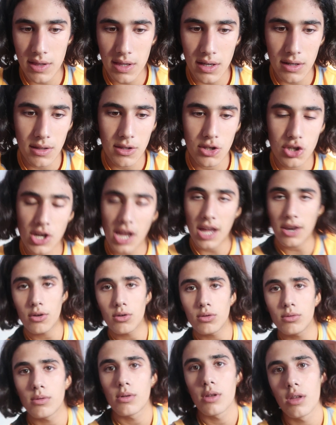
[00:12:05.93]
to see on this
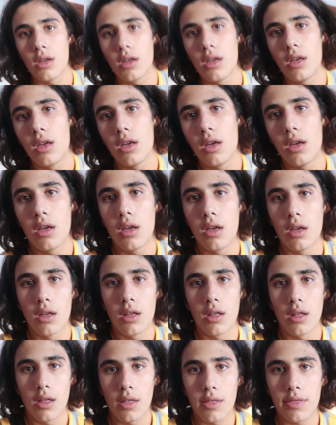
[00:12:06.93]
channel.
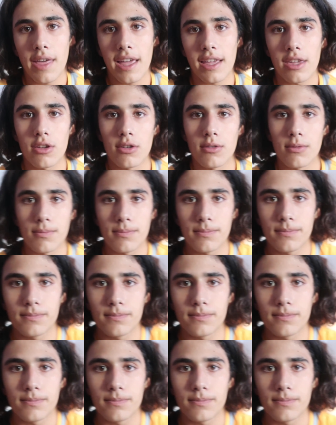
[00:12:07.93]
Thank you.